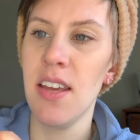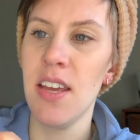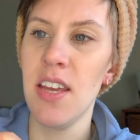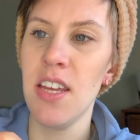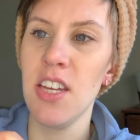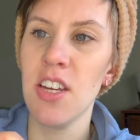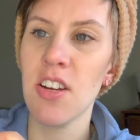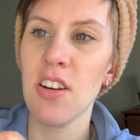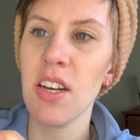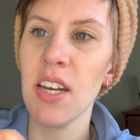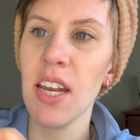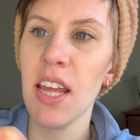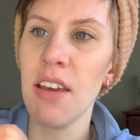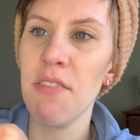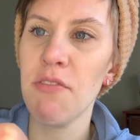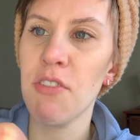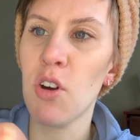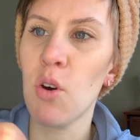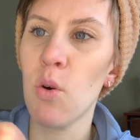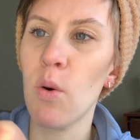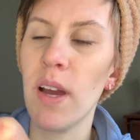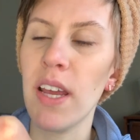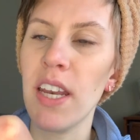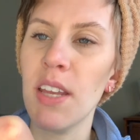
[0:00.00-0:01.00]
you're going to have
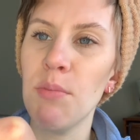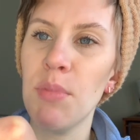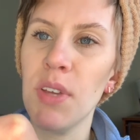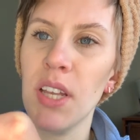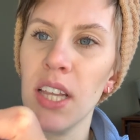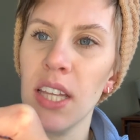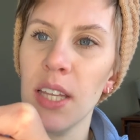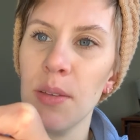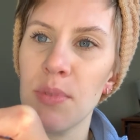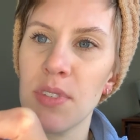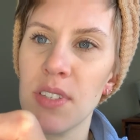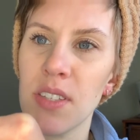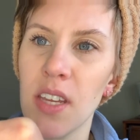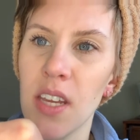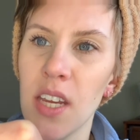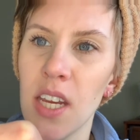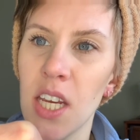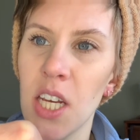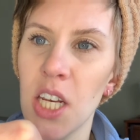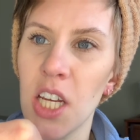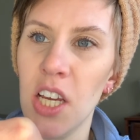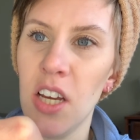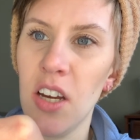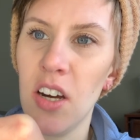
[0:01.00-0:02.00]
quite a bit of lip
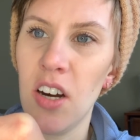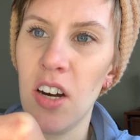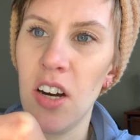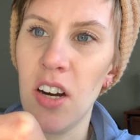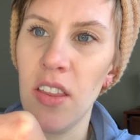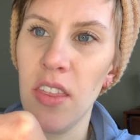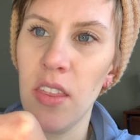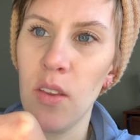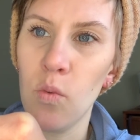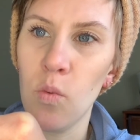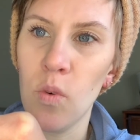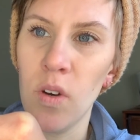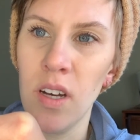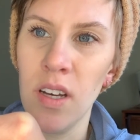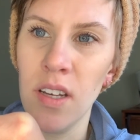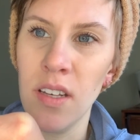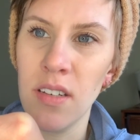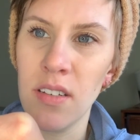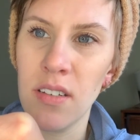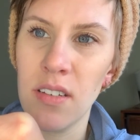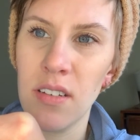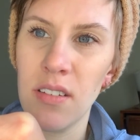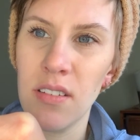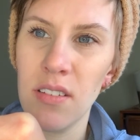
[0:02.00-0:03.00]
stain on the
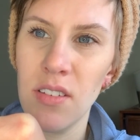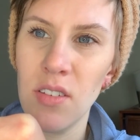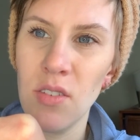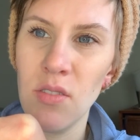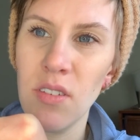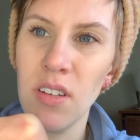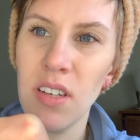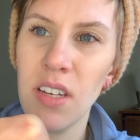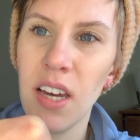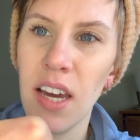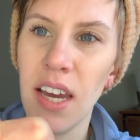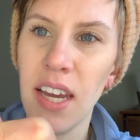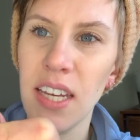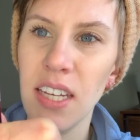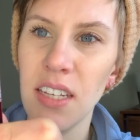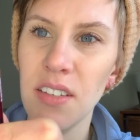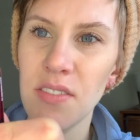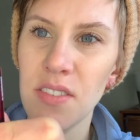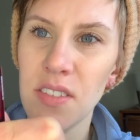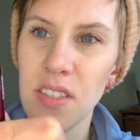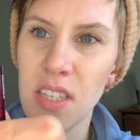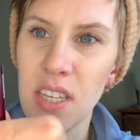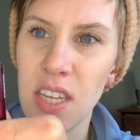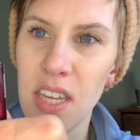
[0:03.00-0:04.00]
wand. You can kind
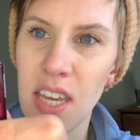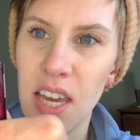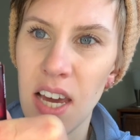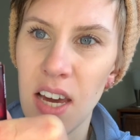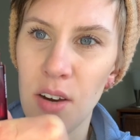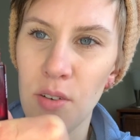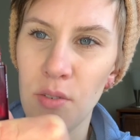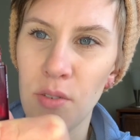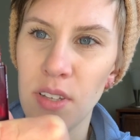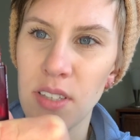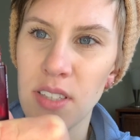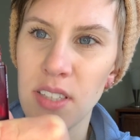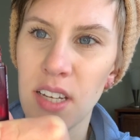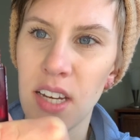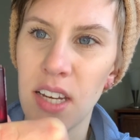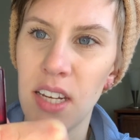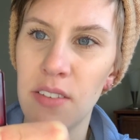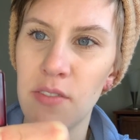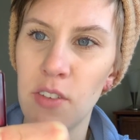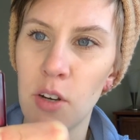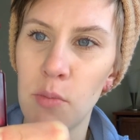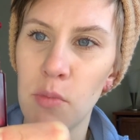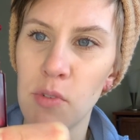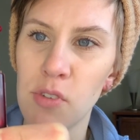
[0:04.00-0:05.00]
of see how it's kind
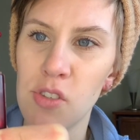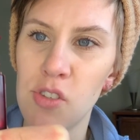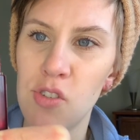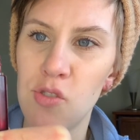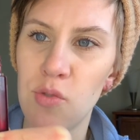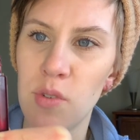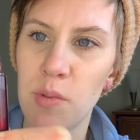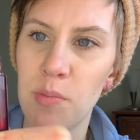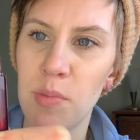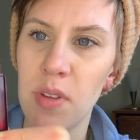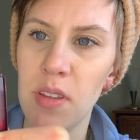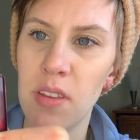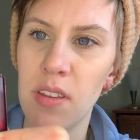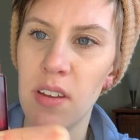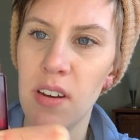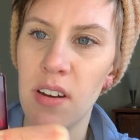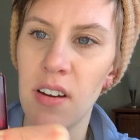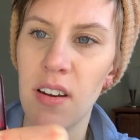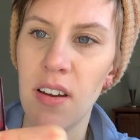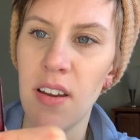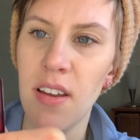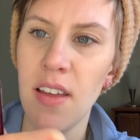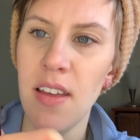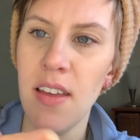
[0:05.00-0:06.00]
of almost drippy
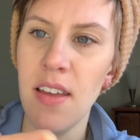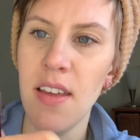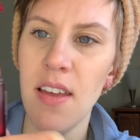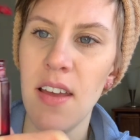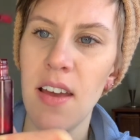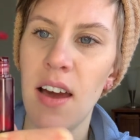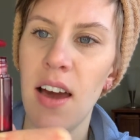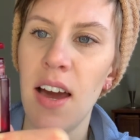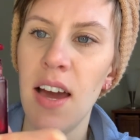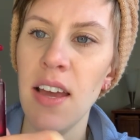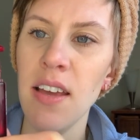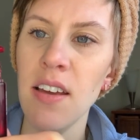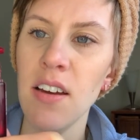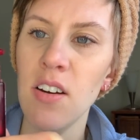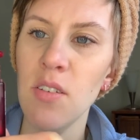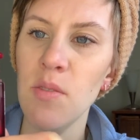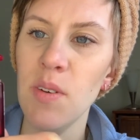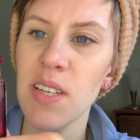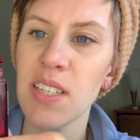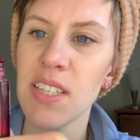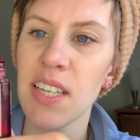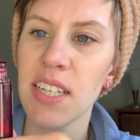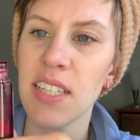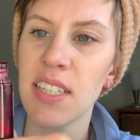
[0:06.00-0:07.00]
there. I
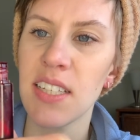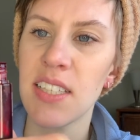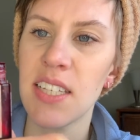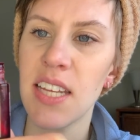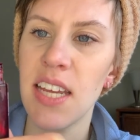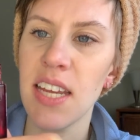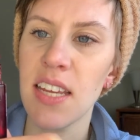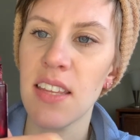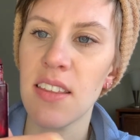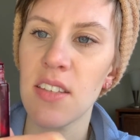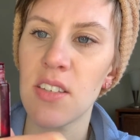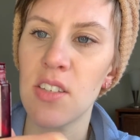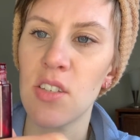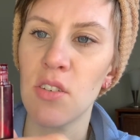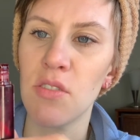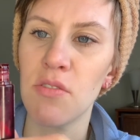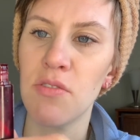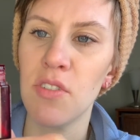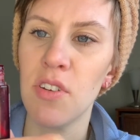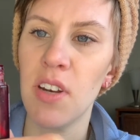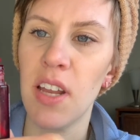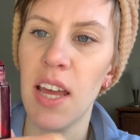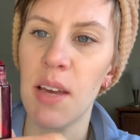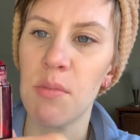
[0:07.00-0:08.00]
always like to take the doe
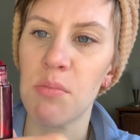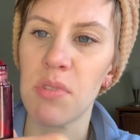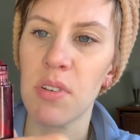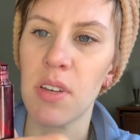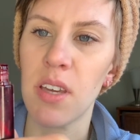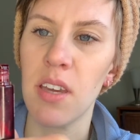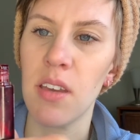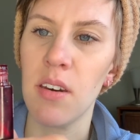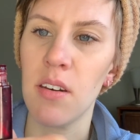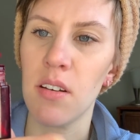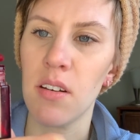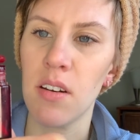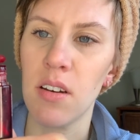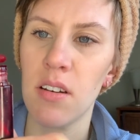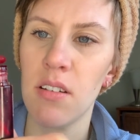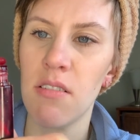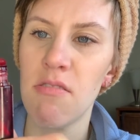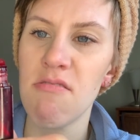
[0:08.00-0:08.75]
foot applicator